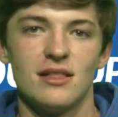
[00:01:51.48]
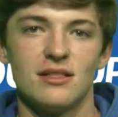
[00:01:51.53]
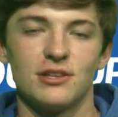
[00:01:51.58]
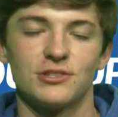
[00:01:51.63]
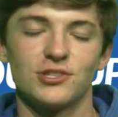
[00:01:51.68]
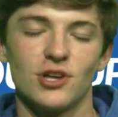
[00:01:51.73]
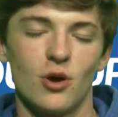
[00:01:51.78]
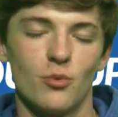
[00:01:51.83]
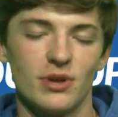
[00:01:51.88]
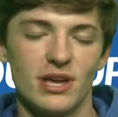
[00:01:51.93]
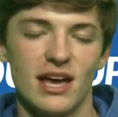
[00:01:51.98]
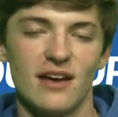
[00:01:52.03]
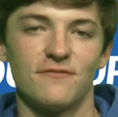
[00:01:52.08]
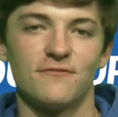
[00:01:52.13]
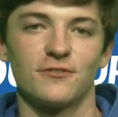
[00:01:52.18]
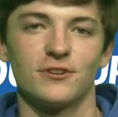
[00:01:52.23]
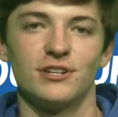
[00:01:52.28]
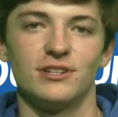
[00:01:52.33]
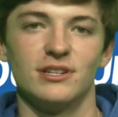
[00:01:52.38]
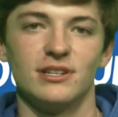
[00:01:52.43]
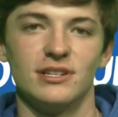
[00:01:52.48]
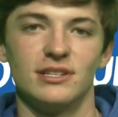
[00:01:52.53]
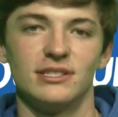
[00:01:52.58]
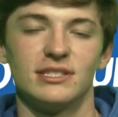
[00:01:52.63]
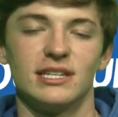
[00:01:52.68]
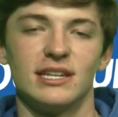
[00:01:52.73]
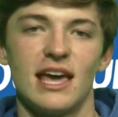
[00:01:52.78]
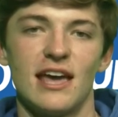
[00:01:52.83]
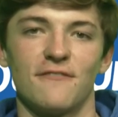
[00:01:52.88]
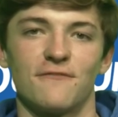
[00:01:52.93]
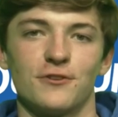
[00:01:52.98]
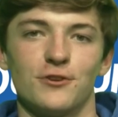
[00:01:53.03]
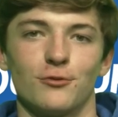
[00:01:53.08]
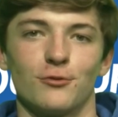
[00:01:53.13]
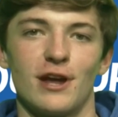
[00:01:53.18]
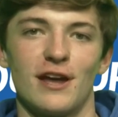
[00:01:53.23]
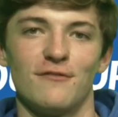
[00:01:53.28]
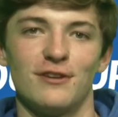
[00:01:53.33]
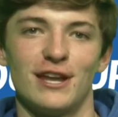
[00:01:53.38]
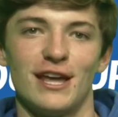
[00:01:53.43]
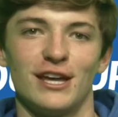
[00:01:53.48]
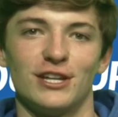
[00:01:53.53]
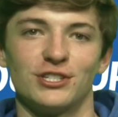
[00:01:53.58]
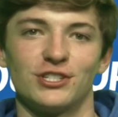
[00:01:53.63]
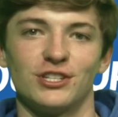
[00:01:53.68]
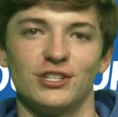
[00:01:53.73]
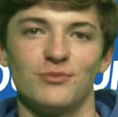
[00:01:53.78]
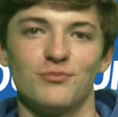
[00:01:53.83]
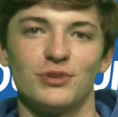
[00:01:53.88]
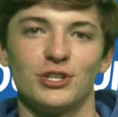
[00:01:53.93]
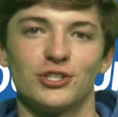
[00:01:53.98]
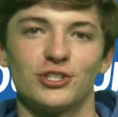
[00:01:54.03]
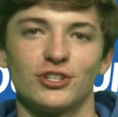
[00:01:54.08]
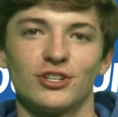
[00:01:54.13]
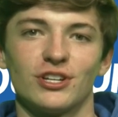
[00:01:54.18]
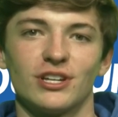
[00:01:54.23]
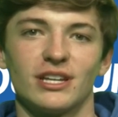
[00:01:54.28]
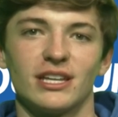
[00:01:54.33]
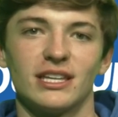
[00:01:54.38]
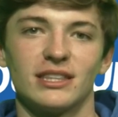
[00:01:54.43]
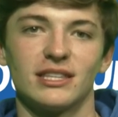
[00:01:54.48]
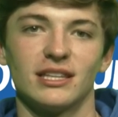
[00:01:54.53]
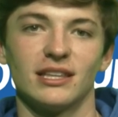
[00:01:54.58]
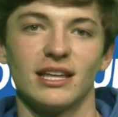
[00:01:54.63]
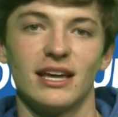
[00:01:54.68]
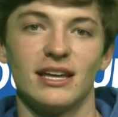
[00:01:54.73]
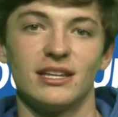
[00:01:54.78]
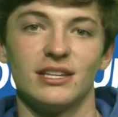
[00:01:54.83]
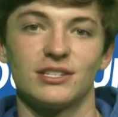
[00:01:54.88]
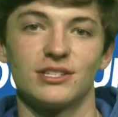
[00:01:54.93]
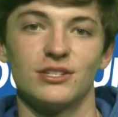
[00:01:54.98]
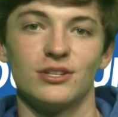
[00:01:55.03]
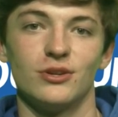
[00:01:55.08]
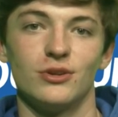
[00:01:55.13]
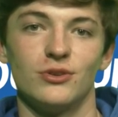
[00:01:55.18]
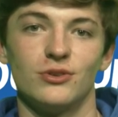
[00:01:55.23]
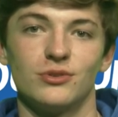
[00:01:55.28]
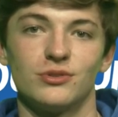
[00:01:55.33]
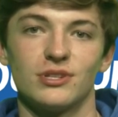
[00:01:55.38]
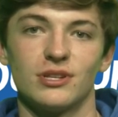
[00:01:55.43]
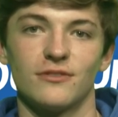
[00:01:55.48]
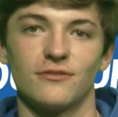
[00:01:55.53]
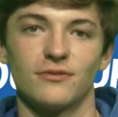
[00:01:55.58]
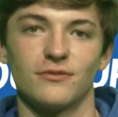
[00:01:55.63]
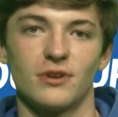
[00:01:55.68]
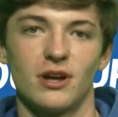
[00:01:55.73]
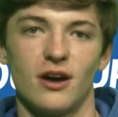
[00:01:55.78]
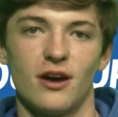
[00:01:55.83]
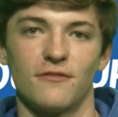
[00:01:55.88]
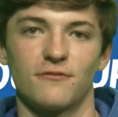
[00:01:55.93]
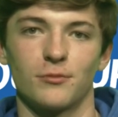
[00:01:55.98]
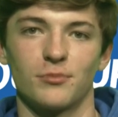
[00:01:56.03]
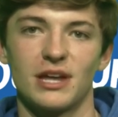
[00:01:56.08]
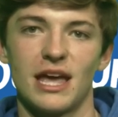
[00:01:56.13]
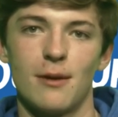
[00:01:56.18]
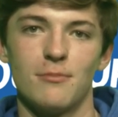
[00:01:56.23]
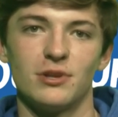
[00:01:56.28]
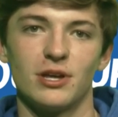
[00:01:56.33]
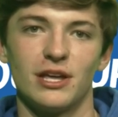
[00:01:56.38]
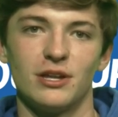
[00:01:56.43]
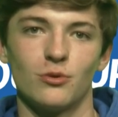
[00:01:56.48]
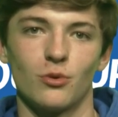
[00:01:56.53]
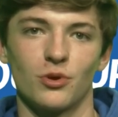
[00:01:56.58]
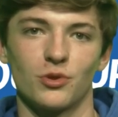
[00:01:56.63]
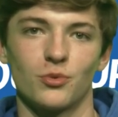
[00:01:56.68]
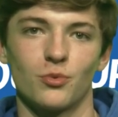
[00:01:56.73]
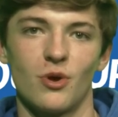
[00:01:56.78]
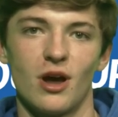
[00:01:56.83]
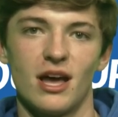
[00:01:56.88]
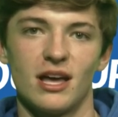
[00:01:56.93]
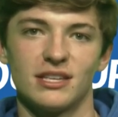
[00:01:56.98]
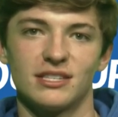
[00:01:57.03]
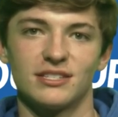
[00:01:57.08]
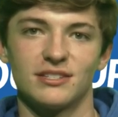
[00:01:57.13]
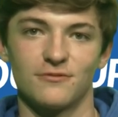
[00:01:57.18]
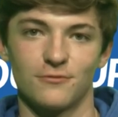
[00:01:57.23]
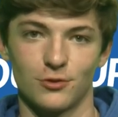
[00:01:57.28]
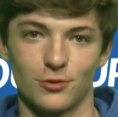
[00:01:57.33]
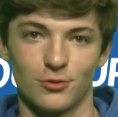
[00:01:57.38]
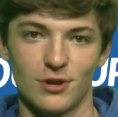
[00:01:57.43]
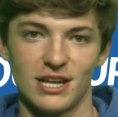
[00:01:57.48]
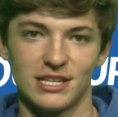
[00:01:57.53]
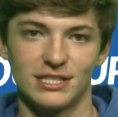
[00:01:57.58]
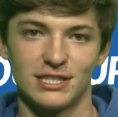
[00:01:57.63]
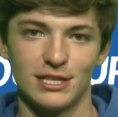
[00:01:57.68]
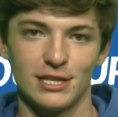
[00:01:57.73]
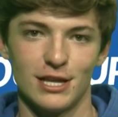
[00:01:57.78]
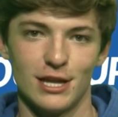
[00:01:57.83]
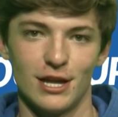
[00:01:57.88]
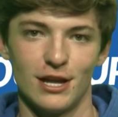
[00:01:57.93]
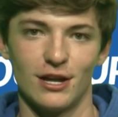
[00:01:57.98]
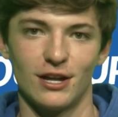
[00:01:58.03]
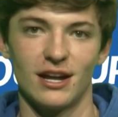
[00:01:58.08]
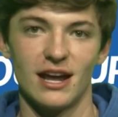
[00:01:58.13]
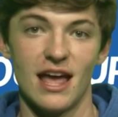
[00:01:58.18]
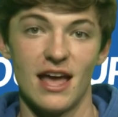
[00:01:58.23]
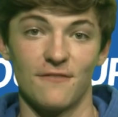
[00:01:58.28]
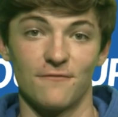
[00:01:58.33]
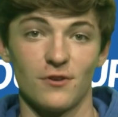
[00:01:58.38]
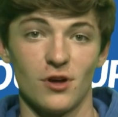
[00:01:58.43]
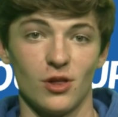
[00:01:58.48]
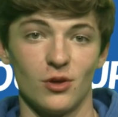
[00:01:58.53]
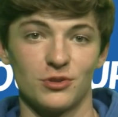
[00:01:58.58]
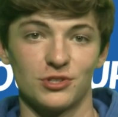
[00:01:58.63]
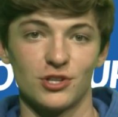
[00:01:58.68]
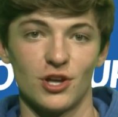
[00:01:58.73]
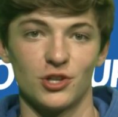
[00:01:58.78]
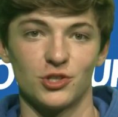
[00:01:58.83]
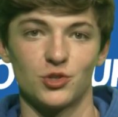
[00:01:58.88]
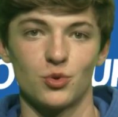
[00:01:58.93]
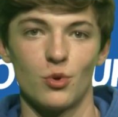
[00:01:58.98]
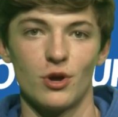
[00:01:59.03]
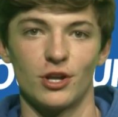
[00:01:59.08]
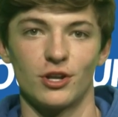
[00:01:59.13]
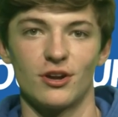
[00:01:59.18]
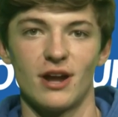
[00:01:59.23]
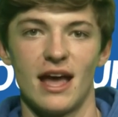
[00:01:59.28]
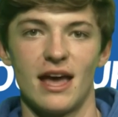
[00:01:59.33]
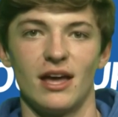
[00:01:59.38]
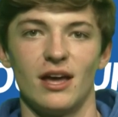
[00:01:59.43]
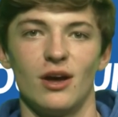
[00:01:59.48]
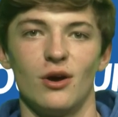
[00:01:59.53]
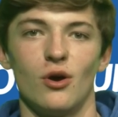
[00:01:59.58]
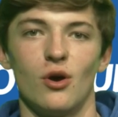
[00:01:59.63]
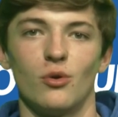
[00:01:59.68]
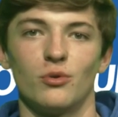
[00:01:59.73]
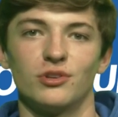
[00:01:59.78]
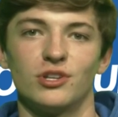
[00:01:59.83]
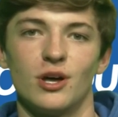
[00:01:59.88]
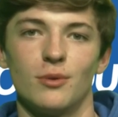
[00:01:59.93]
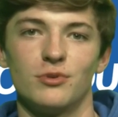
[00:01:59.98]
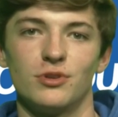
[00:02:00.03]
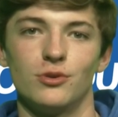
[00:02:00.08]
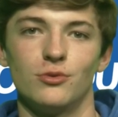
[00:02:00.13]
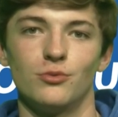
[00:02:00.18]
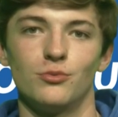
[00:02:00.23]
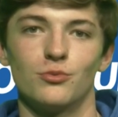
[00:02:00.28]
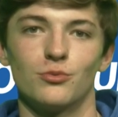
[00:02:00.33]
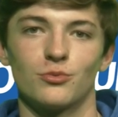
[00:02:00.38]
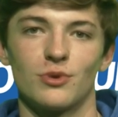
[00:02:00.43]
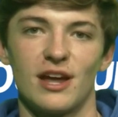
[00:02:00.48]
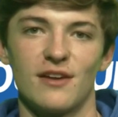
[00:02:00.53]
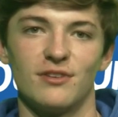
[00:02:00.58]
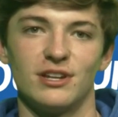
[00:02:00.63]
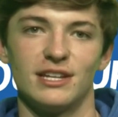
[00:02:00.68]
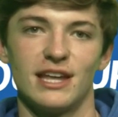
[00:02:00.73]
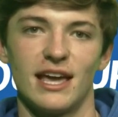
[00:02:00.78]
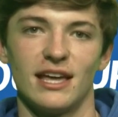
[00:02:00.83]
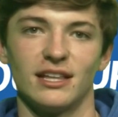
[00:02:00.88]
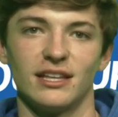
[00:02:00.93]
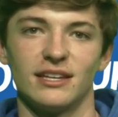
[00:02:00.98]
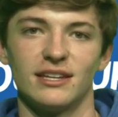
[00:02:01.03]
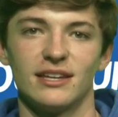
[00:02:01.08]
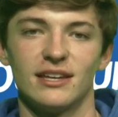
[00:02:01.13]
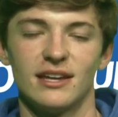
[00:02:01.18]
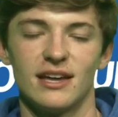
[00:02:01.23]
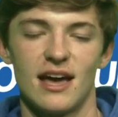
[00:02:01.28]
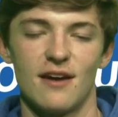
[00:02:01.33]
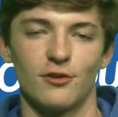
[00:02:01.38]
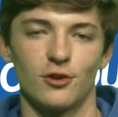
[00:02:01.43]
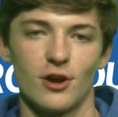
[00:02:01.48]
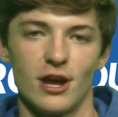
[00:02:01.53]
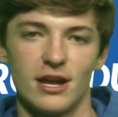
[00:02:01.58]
That's all we have for today for you, Raven Nation. Be sure to get the latest news from Game Day Northwest for the rest of the year and follow us on Twitter at ONW Raven Daily. Have a